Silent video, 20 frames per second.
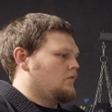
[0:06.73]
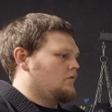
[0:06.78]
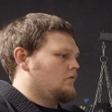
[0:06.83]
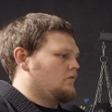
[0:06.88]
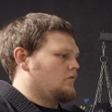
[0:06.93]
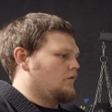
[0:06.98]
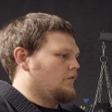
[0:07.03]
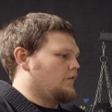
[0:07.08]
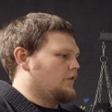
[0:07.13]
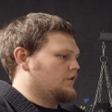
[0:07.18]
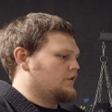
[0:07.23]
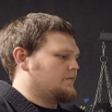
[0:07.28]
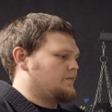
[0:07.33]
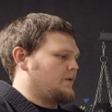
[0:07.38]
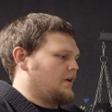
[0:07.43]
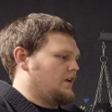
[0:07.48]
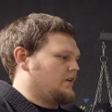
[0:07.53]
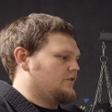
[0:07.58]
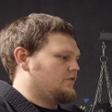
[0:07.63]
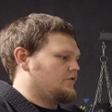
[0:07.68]
Reverse
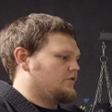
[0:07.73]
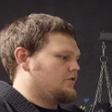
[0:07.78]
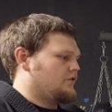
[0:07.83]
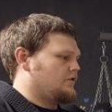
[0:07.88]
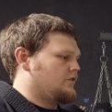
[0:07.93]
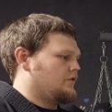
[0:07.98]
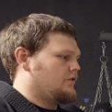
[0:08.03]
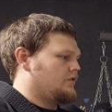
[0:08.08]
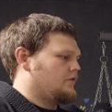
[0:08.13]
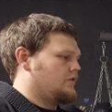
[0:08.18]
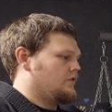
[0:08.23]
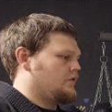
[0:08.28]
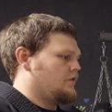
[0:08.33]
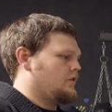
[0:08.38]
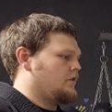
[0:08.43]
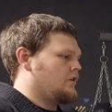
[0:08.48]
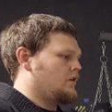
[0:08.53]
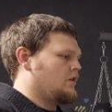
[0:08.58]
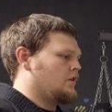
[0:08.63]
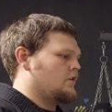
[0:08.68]
punch.
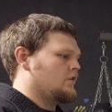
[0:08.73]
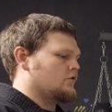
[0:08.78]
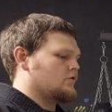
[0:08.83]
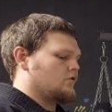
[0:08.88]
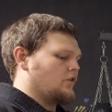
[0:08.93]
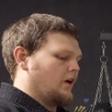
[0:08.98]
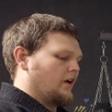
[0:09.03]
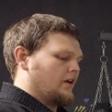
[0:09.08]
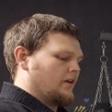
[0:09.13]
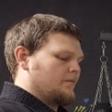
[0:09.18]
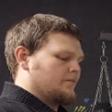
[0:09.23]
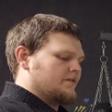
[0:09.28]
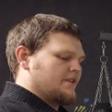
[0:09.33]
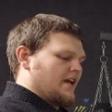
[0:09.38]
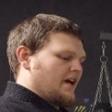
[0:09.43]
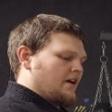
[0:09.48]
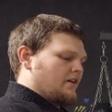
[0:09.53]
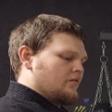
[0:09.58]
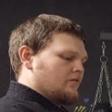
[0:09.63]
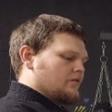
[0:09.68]
Strike comes
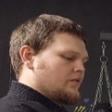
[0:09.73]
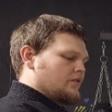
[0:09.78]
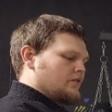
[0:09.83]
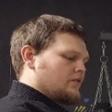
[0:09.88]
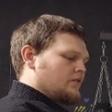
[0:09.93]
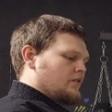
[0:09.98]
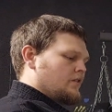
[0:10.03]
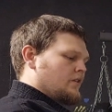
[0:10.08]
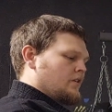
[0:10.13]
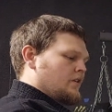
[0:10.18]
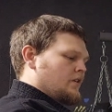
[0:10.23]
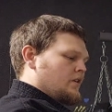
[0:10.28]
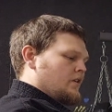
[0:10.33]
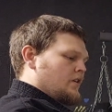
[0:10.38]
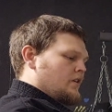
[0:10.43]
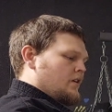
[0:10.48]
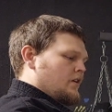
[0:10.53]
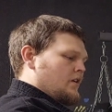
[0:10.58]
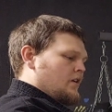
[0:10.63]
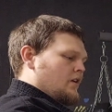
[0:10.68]
out,
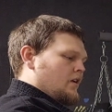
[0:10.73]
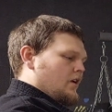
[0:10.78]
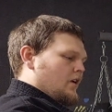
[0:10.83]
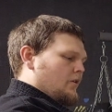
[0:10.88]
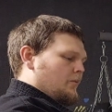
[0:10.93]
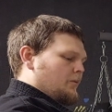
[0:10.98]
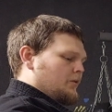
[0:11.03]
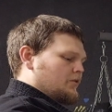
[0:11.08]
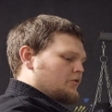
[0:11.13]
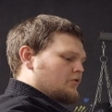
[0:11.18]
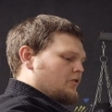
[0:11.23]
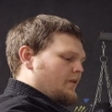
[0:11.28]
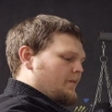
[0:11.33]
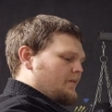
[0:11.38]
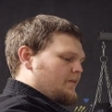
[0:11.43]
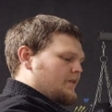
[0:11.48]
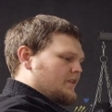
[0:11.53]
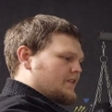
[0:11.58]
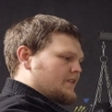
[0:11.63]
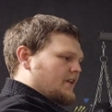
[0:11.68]
elbow
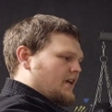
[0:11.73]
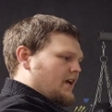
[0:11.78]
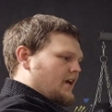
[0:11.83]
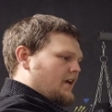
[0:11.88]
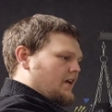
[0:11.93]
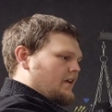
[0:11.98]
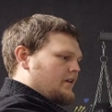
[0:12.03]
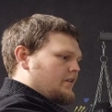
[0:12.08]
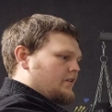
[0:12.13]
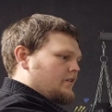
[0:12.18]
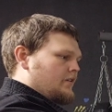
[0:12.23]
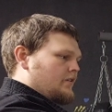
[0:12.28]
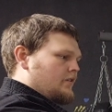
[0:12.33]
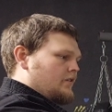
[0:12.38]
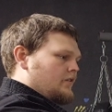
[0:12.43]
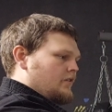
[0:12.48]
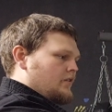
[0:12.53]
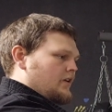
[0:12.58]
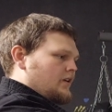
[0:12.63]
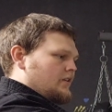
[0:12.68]
scraping the side.
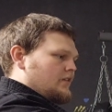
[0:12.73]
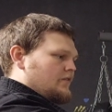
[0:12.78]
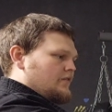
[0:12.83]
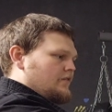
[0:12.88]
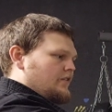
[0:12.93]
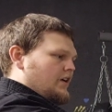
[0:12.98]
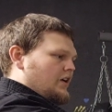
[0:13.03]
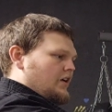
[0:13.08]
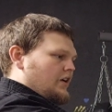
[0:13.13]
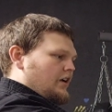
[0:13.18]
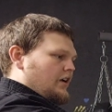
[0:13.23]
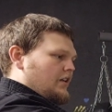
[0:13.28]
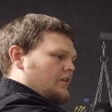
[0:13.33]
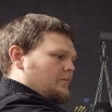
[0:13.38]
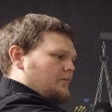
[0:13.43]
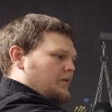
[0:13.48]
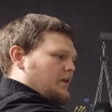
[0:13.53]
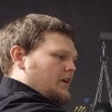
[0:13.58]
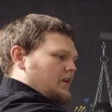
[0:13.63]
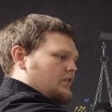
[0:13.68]
At the very end of
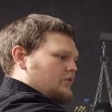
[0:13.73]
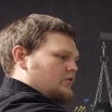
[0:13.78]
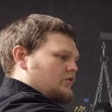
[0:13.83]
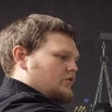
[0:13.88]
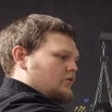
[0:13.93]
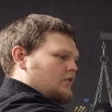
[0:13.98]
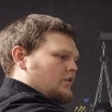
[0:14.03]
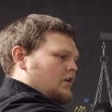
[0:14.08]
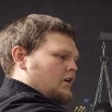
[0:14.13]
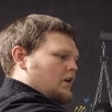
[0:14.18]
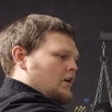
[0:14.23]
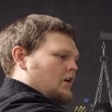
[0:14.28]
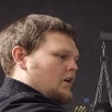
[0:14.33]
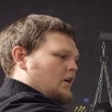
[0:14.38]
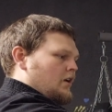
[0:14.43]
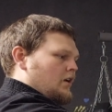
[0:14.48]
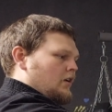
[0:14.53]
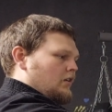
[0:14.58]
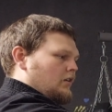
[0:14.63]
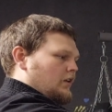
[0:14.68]
the punch,
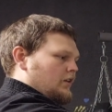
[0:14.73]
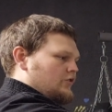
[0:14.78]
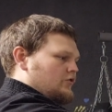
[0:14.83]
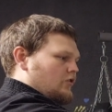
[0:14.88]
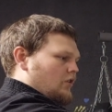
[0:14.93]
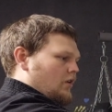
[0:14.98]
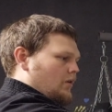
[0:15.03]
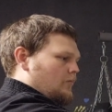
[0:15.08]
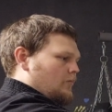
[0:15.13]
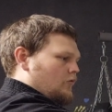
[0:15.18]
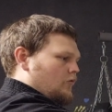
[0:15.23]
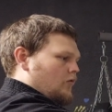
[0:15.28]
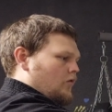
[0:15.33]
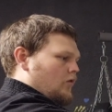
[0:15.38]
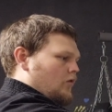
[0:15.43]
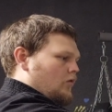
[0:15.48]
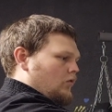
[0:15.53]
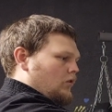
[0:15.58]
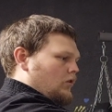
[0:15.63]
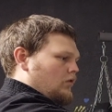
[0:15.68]
let your arm
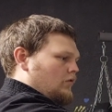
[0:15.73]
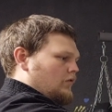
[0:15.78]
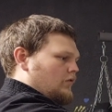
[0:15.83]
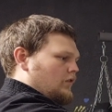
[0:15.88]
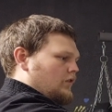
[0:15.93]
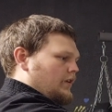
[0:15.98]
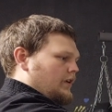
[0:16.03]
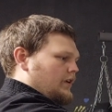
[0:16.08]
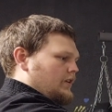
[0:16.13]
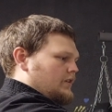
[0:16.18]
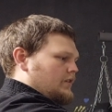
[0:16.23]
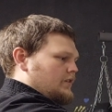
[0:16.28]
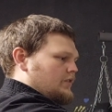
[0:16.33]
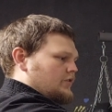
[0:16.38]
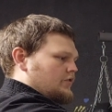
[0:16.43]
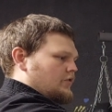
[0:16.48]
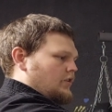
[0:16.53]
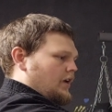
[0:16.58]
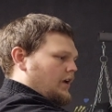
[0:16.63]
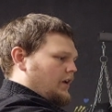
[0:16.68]
roll over into the
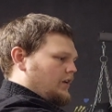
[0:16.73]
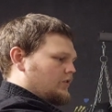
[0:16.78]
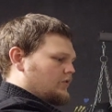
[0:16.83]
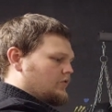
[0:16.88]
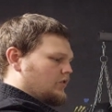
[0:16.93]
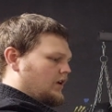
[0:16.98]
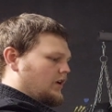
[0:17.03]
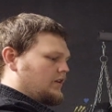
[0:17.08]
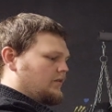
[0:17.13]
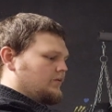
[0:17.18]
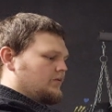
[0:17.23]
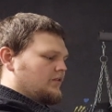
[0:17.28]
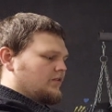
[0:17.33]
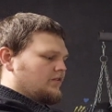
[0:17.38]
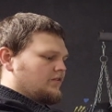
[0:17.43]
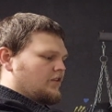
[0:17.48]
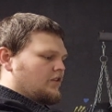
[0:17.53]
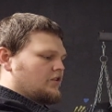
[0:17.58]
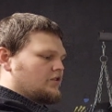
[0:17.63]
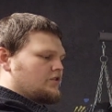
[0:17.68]
strike, striking with the
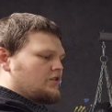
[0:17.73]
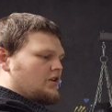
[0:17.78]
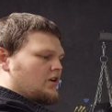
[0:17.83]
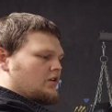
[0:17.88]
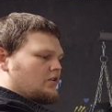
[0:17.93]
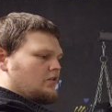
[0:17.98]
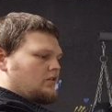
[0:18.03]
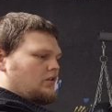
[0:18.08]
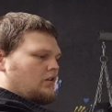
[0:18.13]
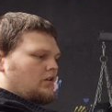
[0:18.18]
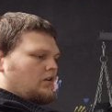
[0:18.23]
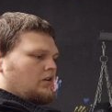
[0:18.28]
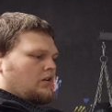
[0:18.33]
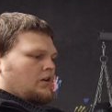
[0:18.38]
first knuckle.